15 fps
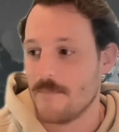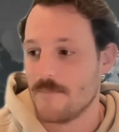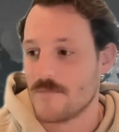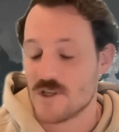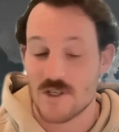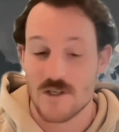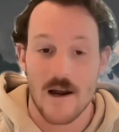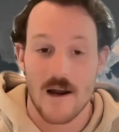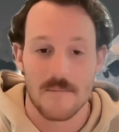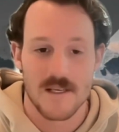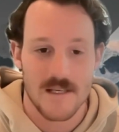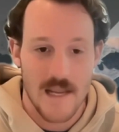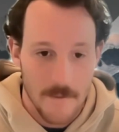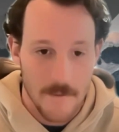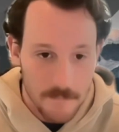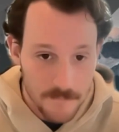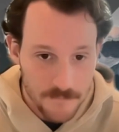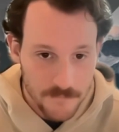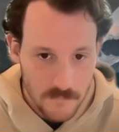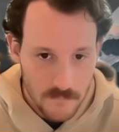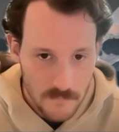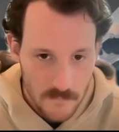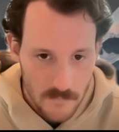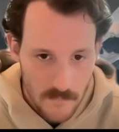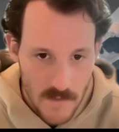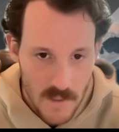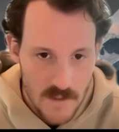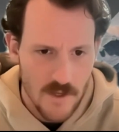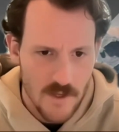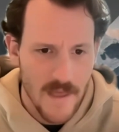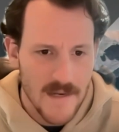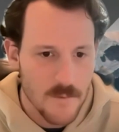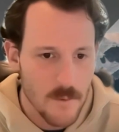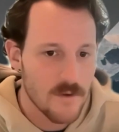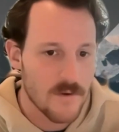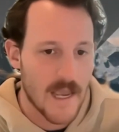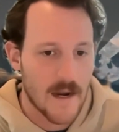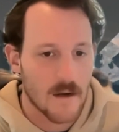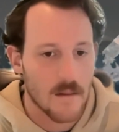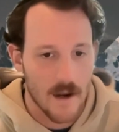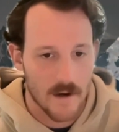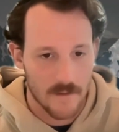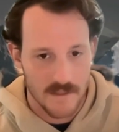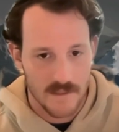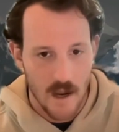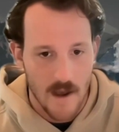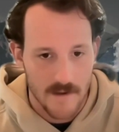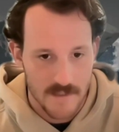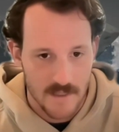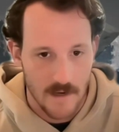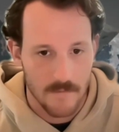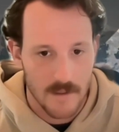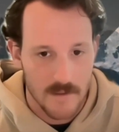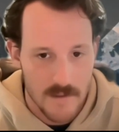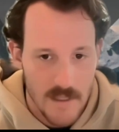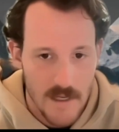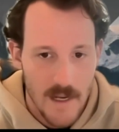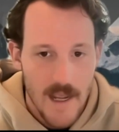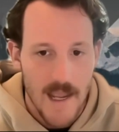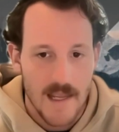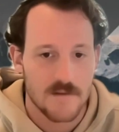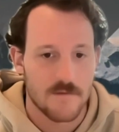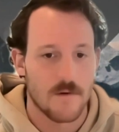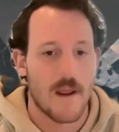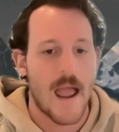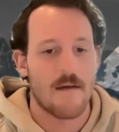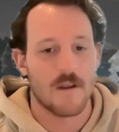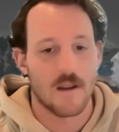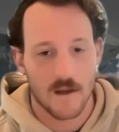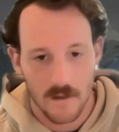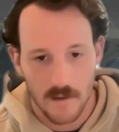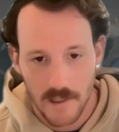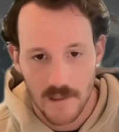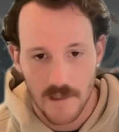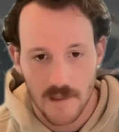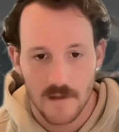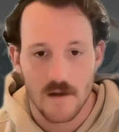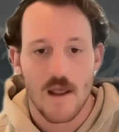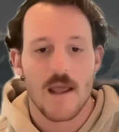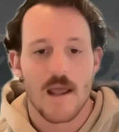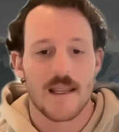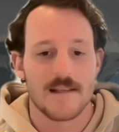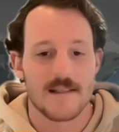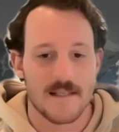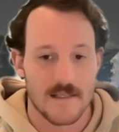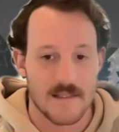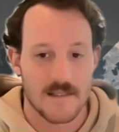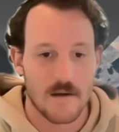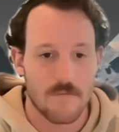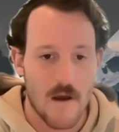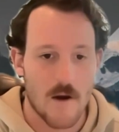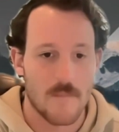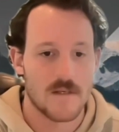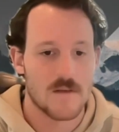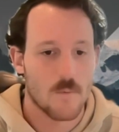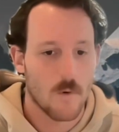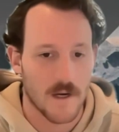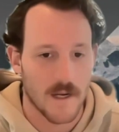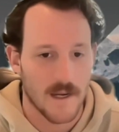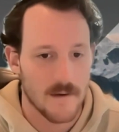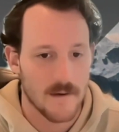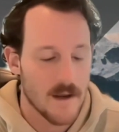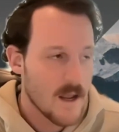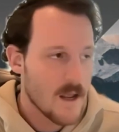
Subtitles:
just not up to date. And so that's where you get a lot of these cost savings, is from having a clean and consistent environment to work in.